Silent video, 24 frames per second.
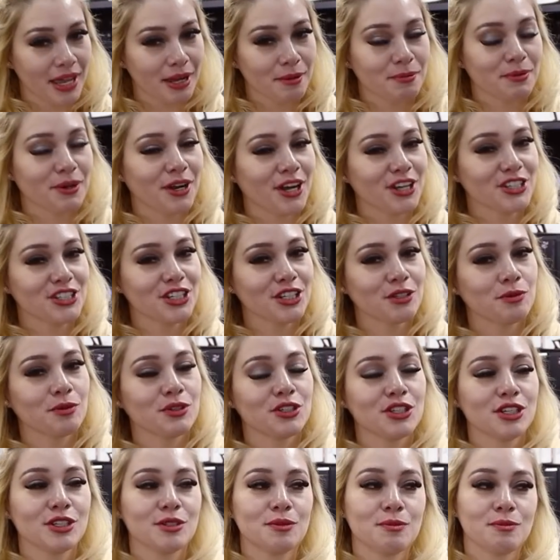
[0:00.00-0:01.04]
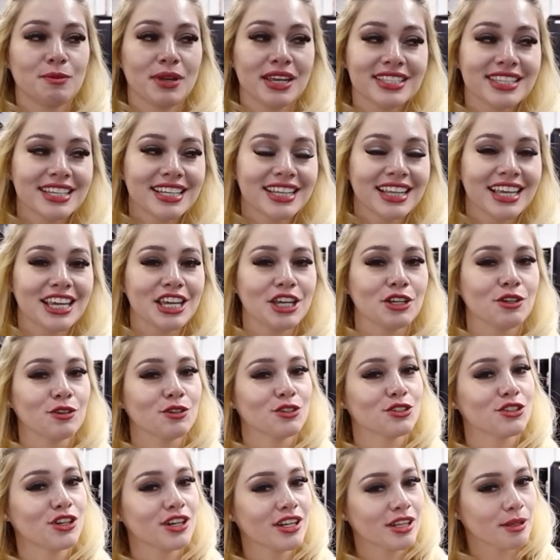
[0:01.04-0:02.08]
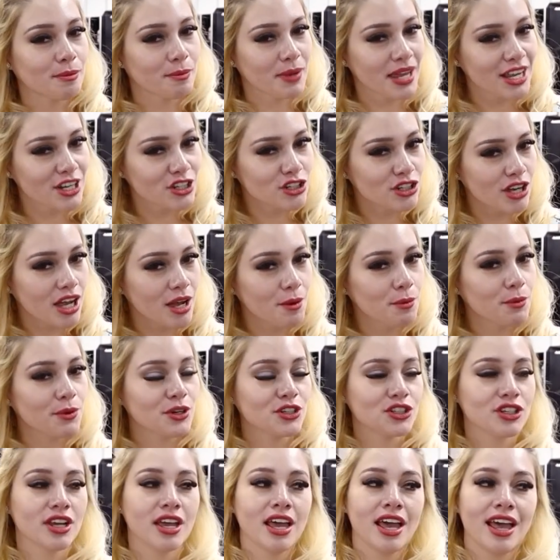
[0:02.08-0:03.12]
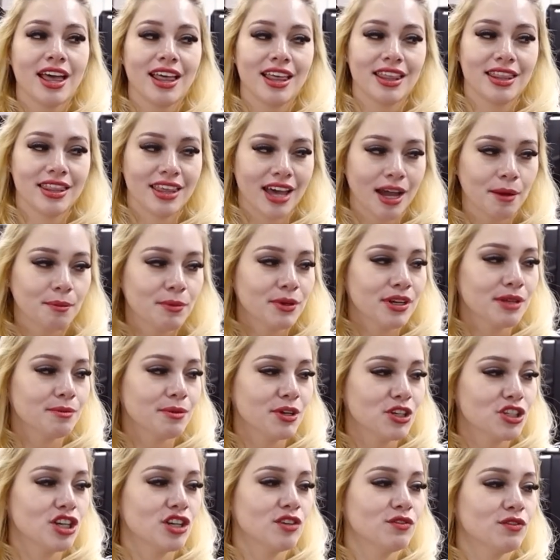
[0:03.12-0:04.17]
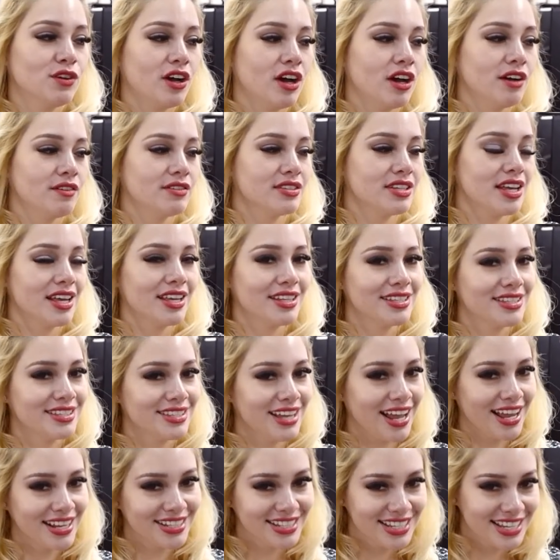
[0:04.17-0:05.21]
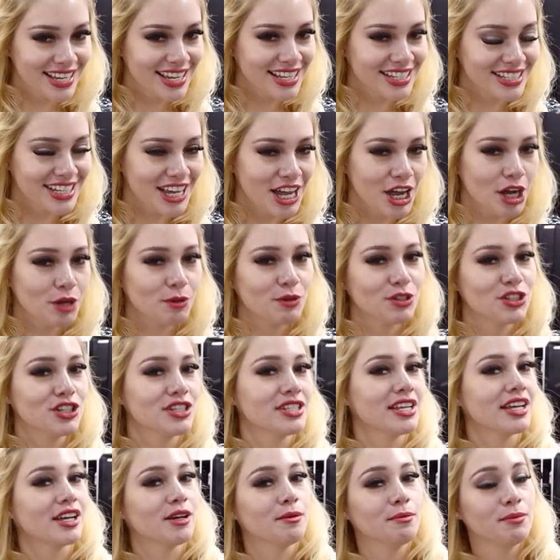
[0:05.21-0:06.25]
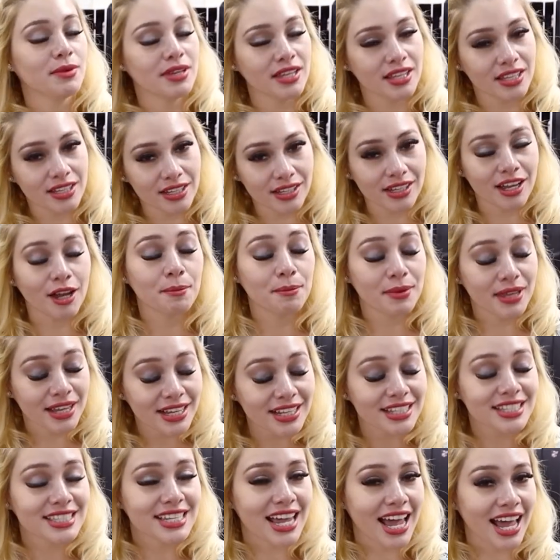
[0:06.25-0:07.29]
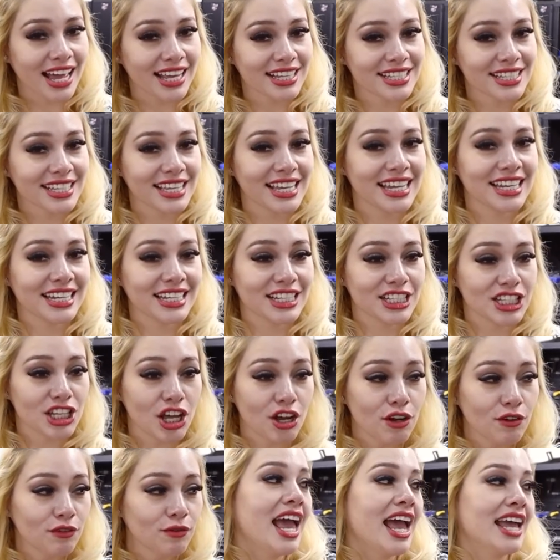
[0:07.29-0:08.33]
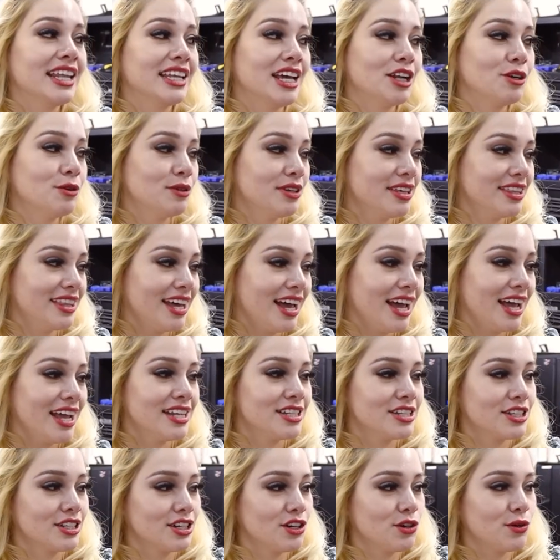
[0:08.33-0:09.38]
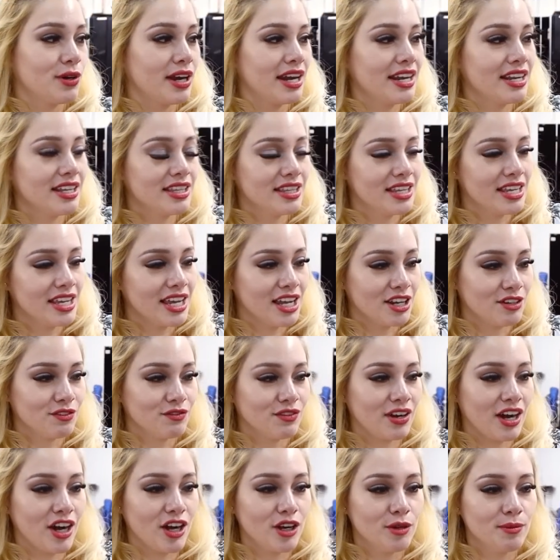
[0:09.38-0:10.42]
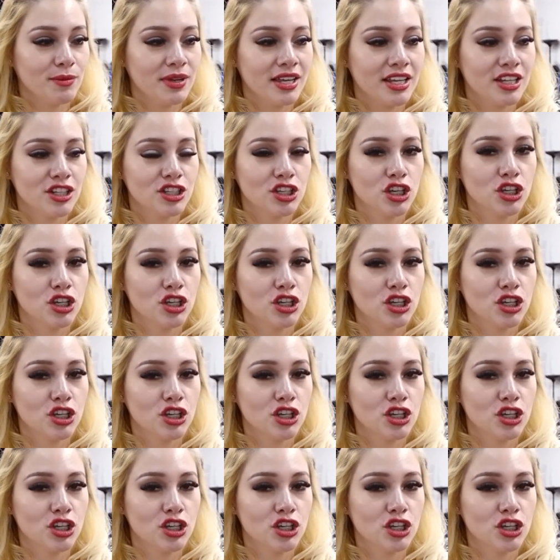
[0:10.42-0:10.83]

project, which is basically, you know, starting the paint job, which that pretty much involves sanding it down, which is like a big task in itself. And not only that, it's creating the environment,